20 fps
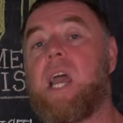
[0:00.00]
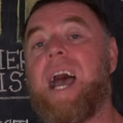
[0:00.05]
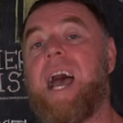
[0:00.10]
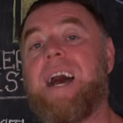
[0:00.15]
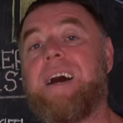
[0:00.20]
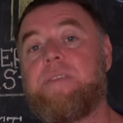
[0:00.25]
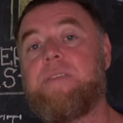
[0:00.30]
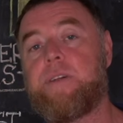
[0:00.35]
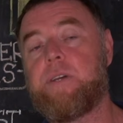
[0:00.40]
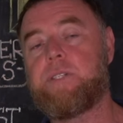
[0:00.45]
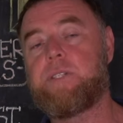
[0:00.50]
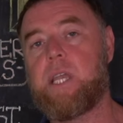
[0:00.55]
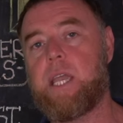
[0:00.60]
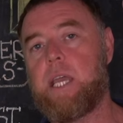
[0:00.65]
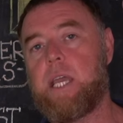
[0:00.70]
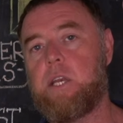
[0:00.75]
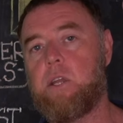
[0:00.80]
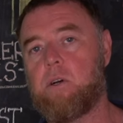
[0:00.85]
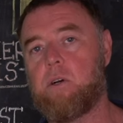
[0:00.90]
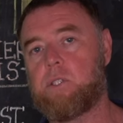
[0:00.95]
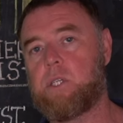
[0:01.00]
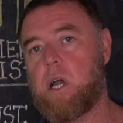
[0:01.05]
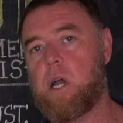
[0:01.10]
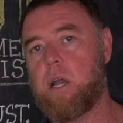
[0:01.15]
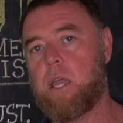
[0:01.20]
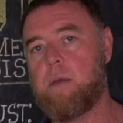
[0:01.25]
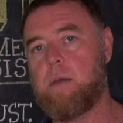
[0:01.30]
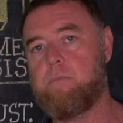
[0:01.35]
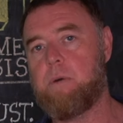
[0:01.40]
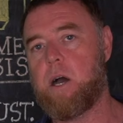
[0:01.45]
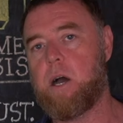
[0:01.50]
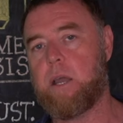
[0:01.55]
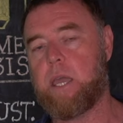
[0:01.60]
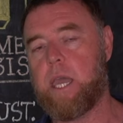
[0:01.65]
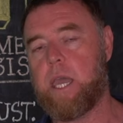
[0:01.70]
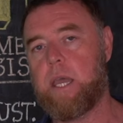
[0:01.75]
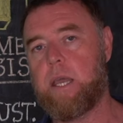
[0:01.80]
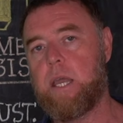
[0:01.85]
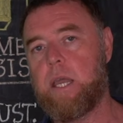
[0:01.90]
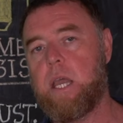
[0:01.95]
others in your target
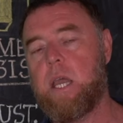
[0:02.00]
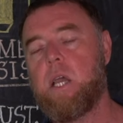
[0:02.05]
market.